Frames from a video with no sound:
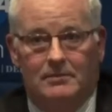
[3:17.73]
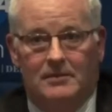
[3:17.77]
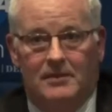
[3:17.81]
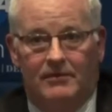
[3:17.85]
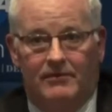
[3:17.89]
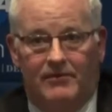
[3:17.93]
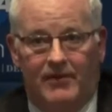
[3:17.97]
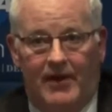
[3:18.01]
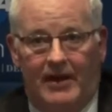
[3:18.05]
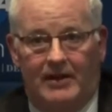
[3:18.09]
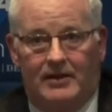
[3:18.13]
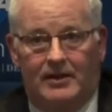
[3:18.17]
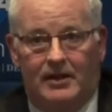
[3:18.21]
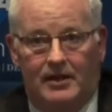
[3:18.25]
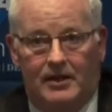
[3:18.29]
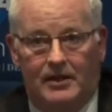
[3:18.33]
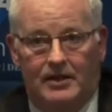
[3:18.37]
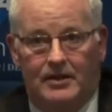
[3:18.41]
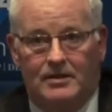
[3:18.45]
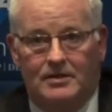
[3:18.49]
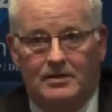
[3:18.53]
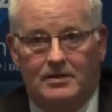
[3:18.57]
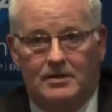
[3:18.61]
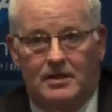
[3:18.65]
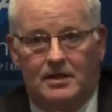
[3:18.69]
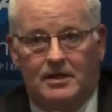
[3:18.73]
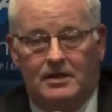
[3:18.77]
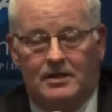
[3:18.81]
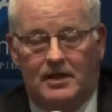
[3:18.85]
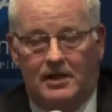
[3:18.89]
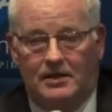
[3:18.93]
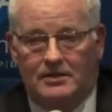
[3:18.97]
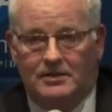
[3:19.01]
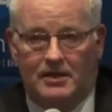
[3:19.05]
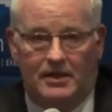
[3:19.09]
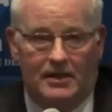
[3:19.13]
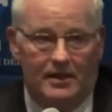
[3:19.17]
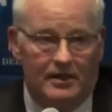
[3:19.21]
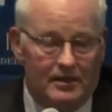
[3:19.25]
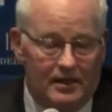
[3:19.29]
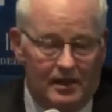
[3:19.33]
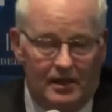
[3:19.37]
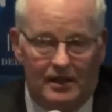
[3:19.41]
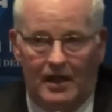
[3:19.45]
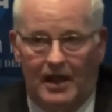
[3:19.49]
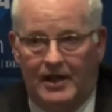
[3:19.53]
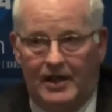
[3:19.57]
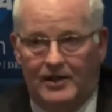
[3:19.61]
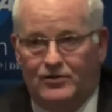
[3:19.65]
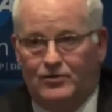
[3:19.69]
The fact that he does it in the
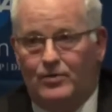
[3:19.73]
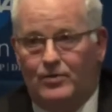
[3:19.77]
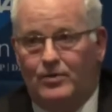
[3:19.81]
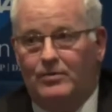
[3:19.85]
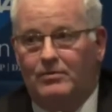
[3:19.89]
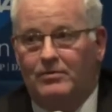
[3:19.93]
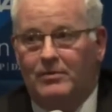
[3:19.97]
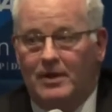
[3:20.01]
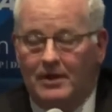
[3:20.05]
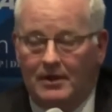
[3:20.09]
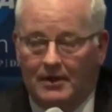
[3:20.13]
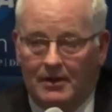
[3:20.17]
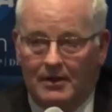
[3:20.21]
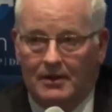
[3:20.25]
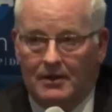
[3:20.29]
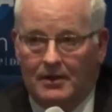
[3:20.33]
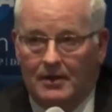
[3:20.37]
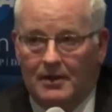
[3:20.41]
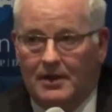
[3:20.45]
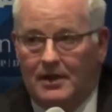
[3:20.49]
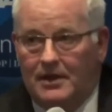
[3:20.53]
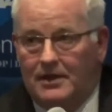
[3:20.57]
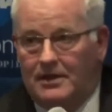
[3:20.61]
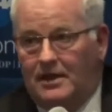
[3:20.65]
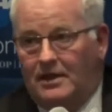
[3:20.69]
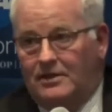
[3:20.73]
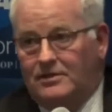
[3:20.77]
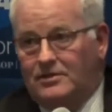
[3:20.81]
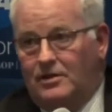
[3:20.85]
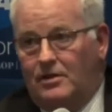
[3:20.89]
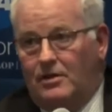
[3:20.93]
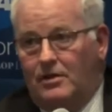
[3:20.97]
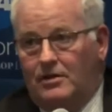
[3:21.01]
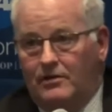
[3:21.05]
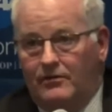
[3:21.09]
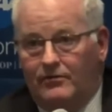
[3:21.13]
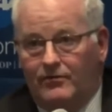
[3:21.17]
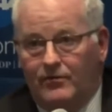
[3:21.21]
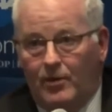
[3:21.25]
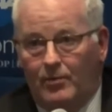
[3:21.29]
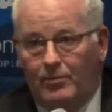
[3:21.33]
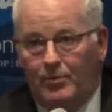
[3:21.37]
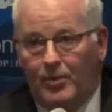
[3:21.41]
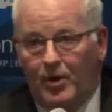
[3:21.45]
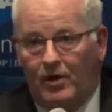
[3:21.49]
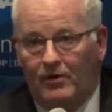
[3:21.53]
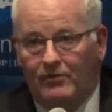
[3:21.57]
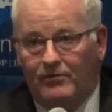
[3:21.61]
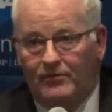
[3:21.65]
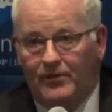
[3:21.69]
classroom, he does it on the
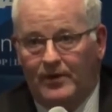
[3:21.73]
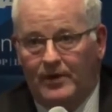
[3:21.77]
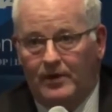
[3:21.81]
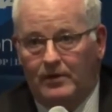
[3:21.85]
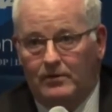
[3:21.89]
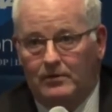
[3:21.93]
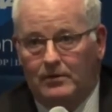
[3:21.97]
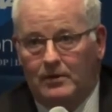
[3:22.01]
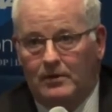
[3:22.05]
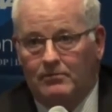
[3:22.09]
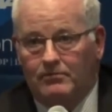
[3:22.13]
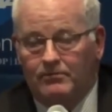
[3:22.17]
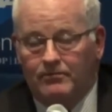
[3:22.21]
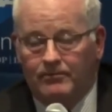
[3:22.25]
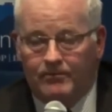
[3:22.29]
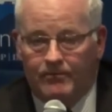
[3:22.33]
football field,